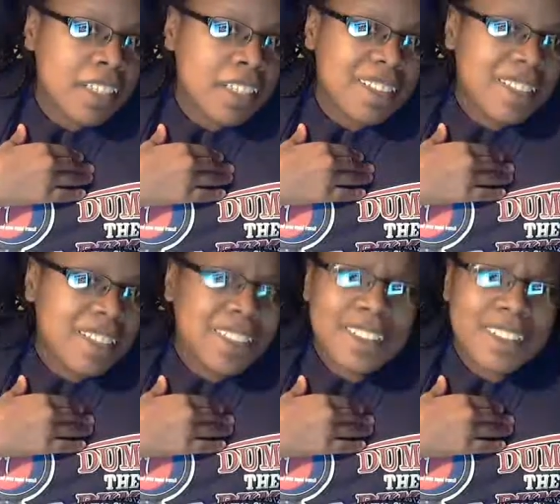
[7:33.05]
The
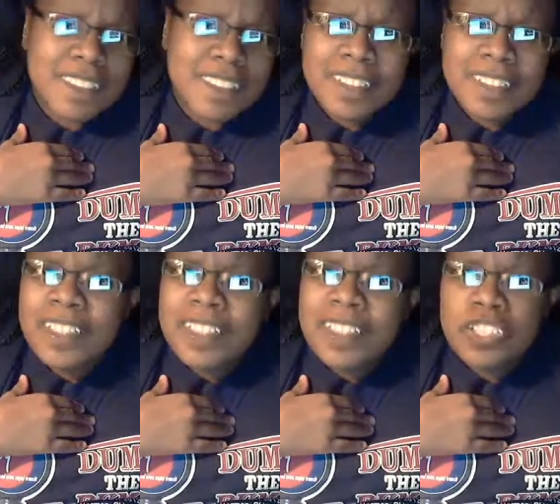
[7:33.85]

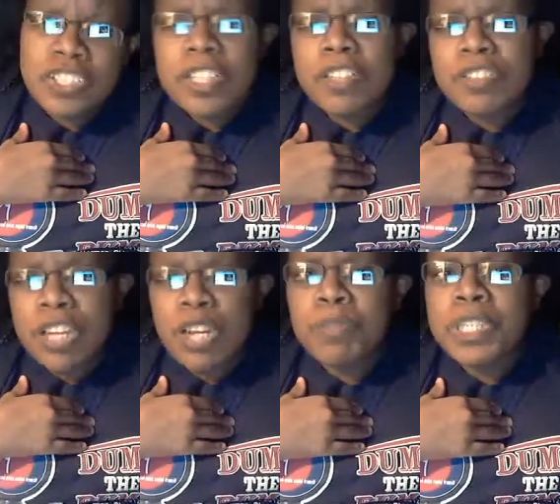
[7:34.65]
logic there is
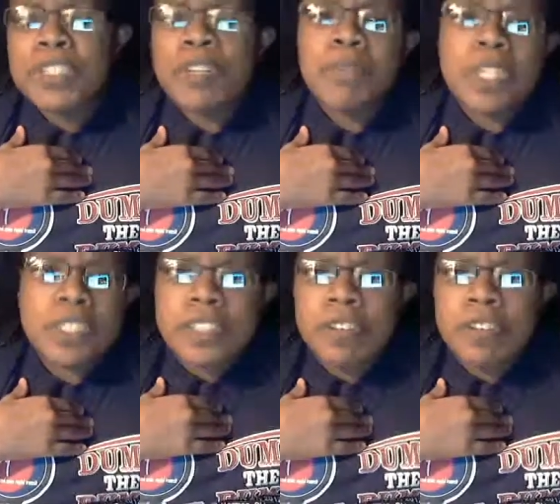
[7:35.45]
kind of messed up, but
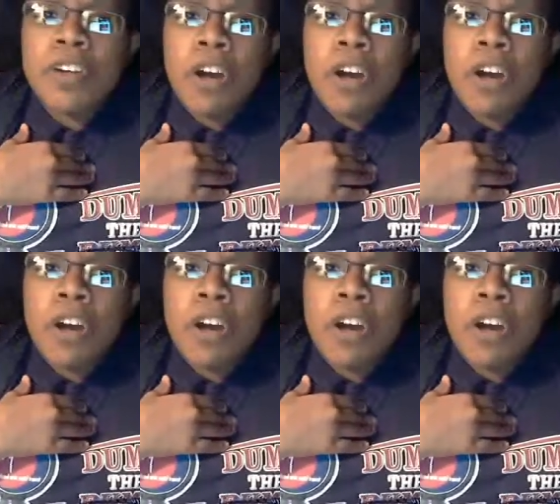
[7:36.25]
still,